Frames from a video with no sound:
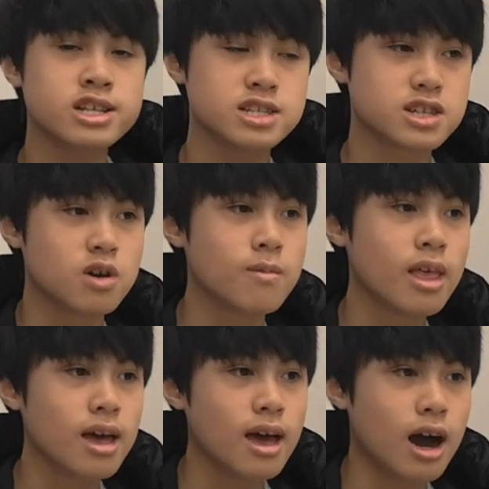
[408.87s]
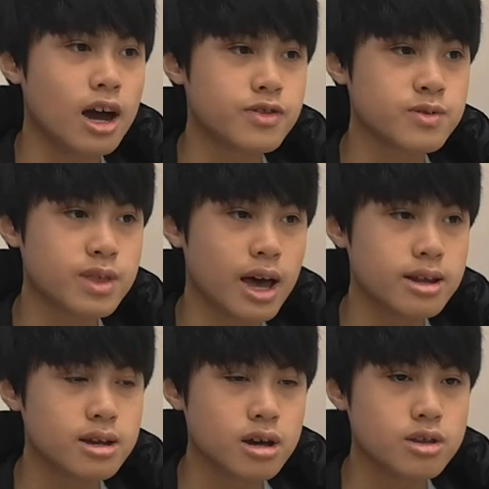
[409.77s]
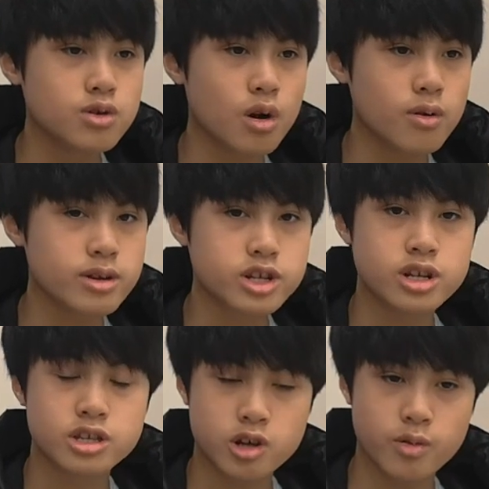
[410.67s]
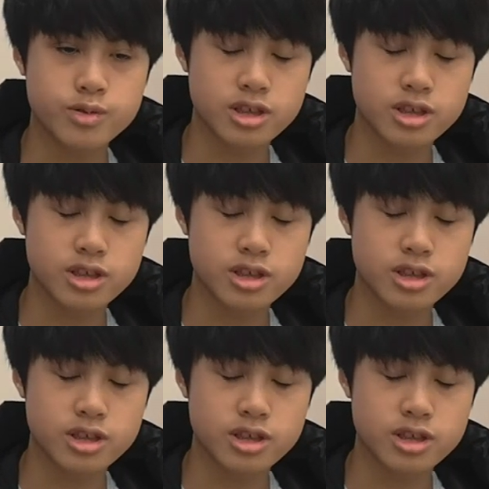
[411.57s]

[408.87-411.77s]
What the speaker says: And so I think that you always should start with